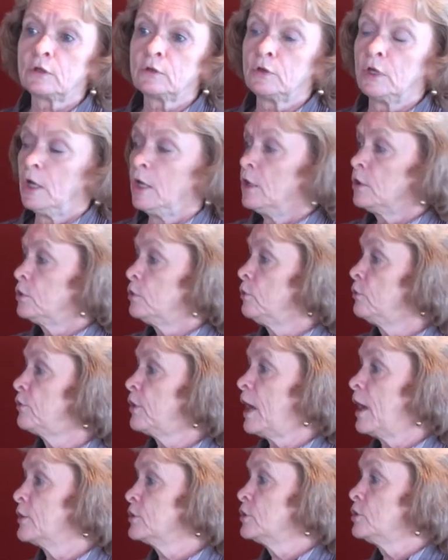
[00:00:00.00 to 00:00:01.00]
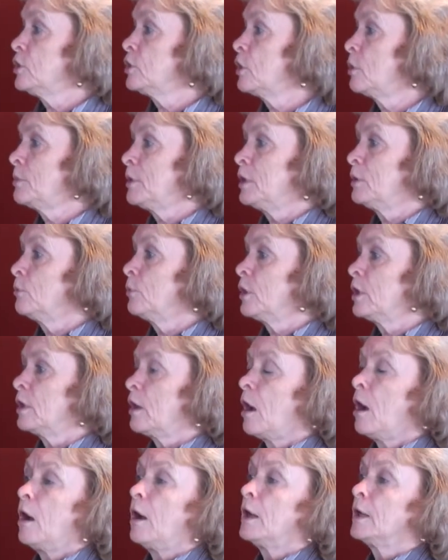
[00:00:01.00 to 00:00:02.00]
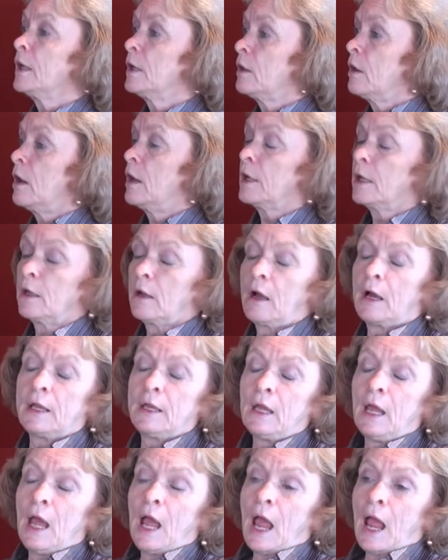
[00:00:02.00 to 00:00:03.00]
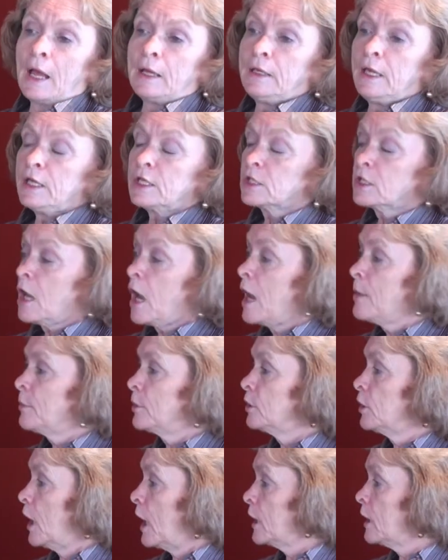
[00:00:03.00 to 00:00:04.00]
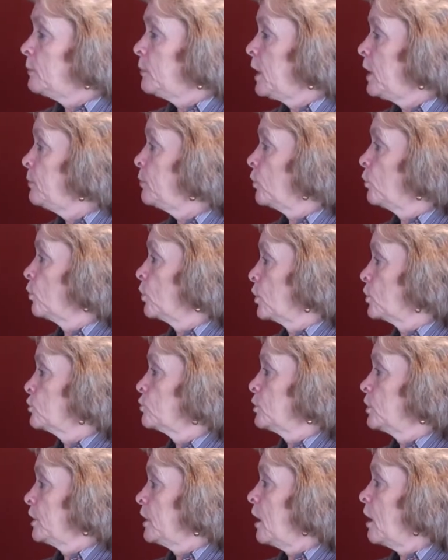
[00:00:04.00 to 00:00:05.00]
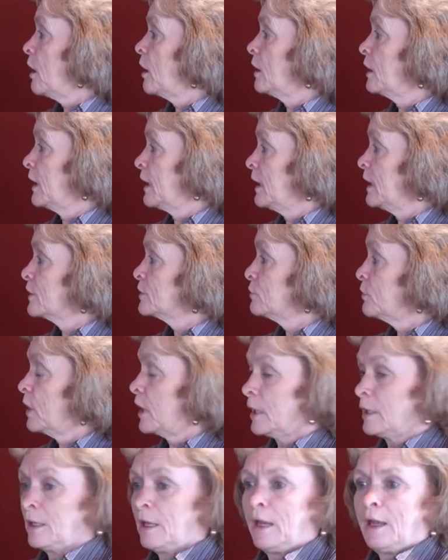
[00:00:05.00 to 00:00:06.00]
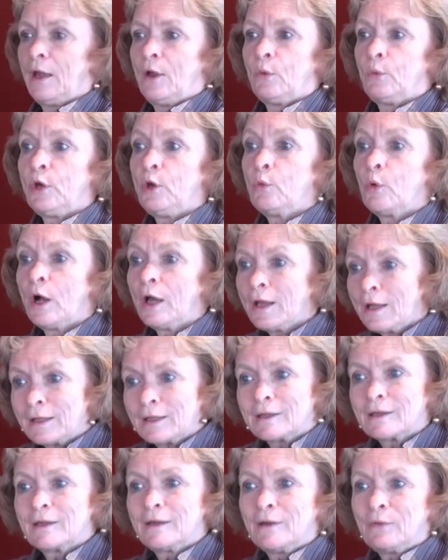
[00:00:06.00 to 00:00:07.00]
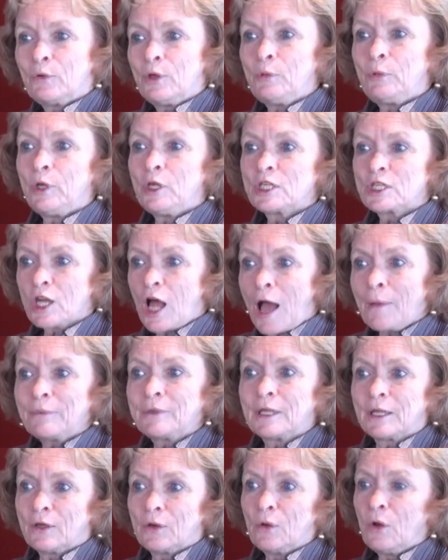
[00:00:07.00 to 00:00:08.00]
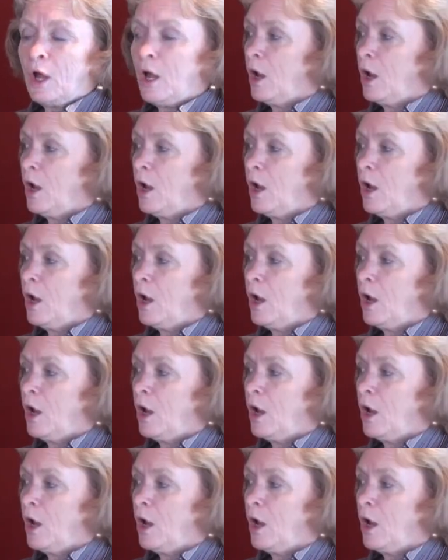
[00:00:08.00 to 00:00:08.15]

2000, you know, I mean, it went on and on and on. And each time a lot of people worked really hard, and guess what? We won it. We, we stopped it.